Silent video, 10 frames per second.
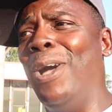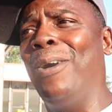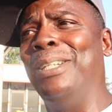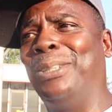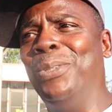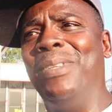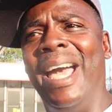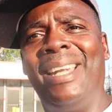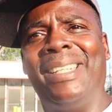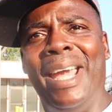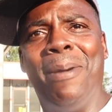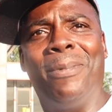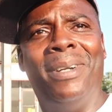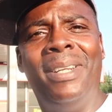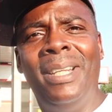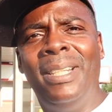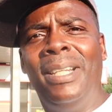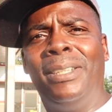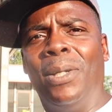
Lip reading: talking to that camera.